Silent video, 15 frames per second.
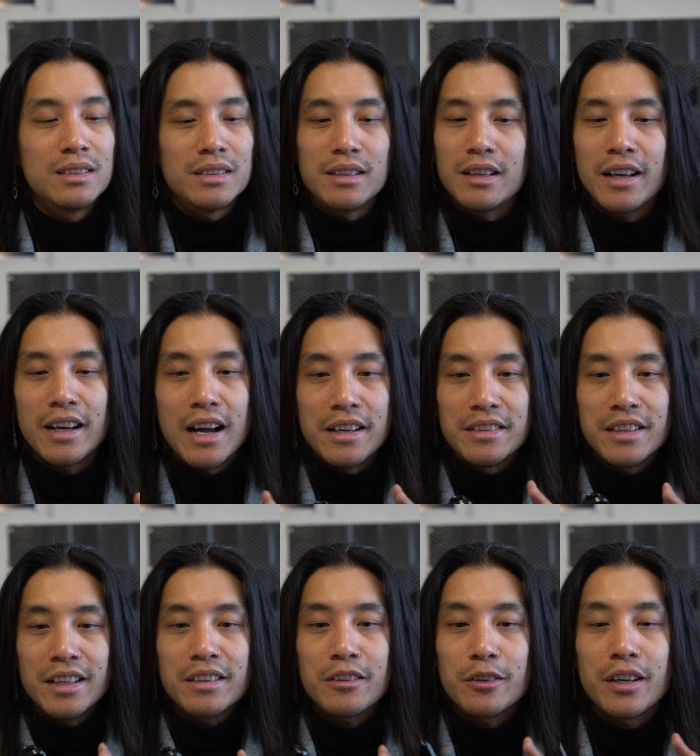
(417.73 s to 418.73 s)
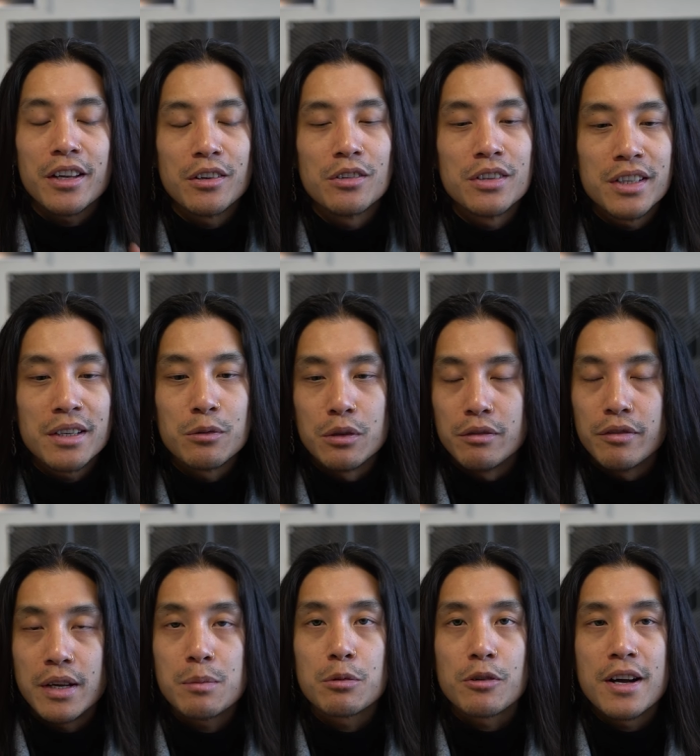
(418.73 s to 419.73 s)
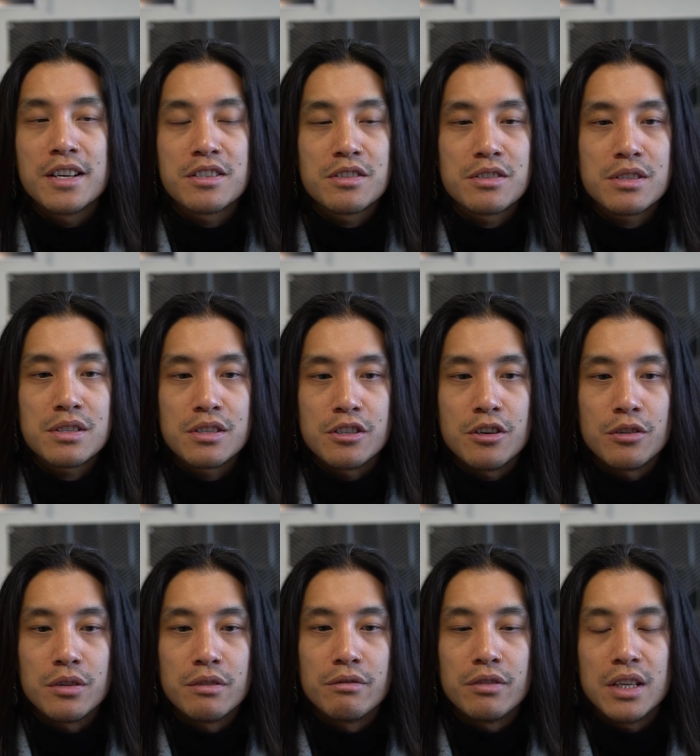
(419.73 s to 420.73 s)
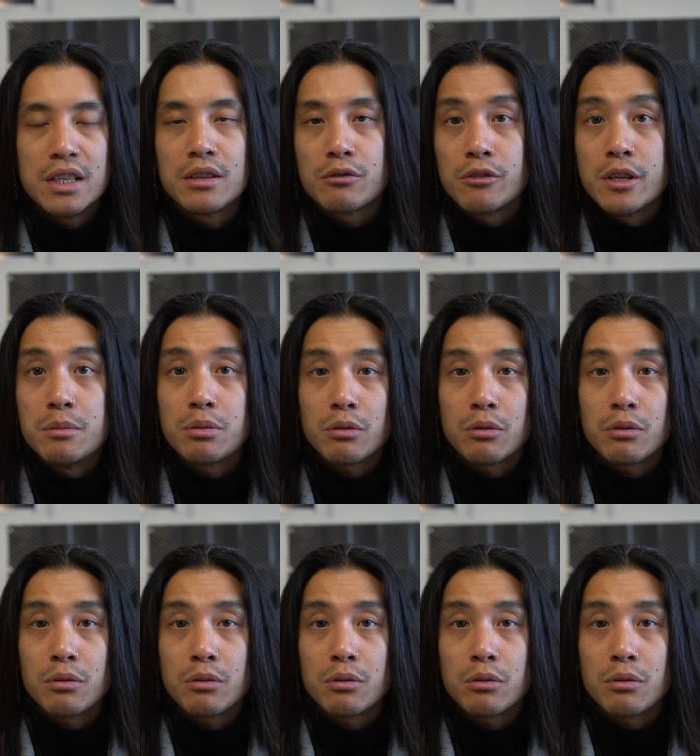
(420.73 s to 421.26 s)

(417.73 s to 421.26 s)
Like I think they're killing it with vaporizers. You know the V3